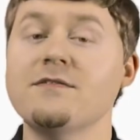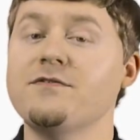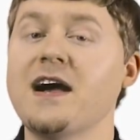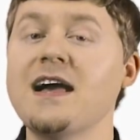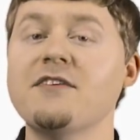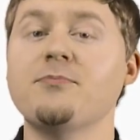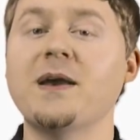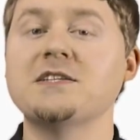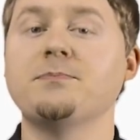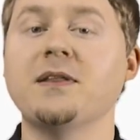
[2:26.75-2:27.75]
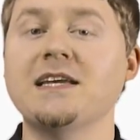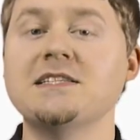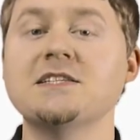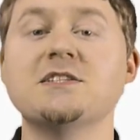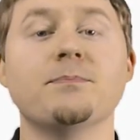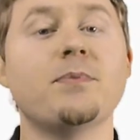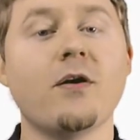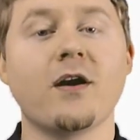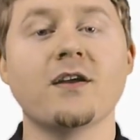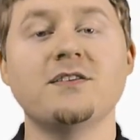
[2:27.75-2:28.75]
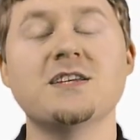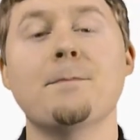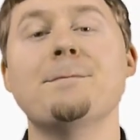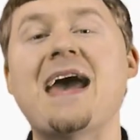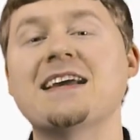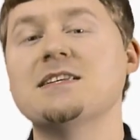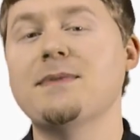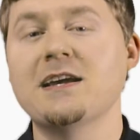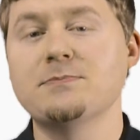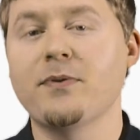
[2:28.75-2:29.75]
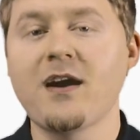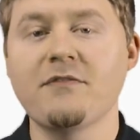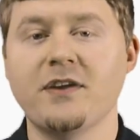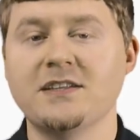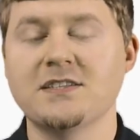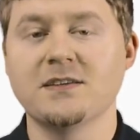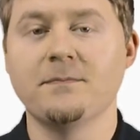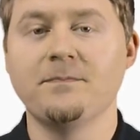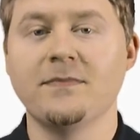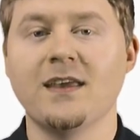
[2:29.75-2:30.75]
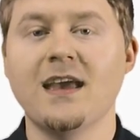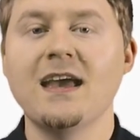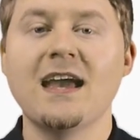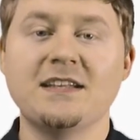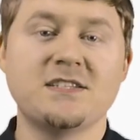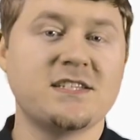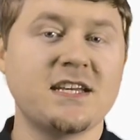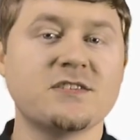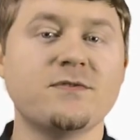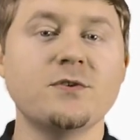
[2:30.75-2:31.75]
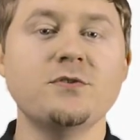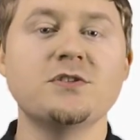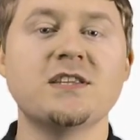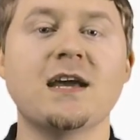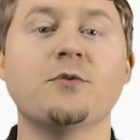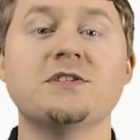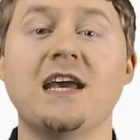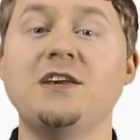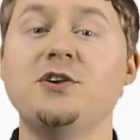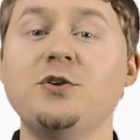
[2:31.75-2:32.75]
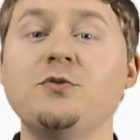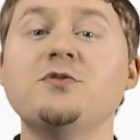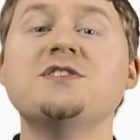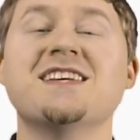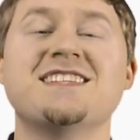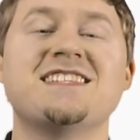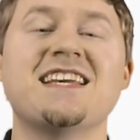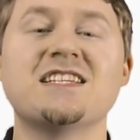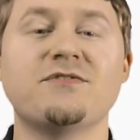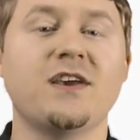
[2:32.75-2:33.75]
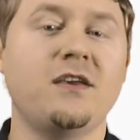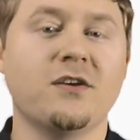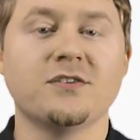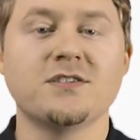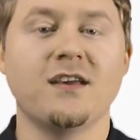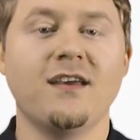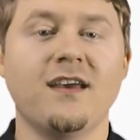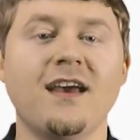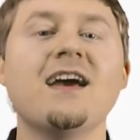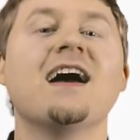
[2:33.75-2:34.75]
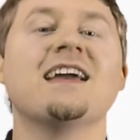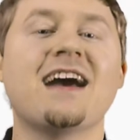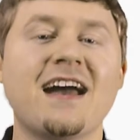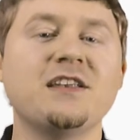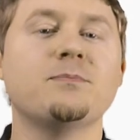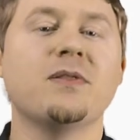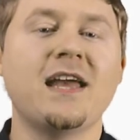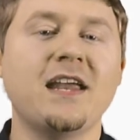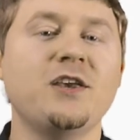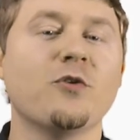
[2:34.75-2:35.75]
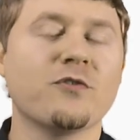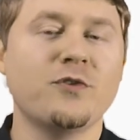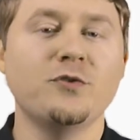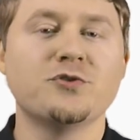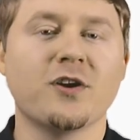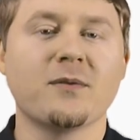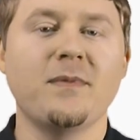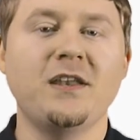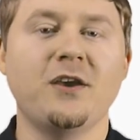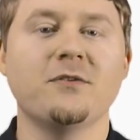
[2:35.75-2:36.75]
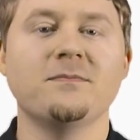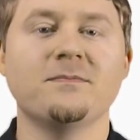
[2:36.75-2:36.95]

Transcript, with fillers: five best places to park to maximize profits, and six foods that will take you to six figures. A guide to planning your food truck menu.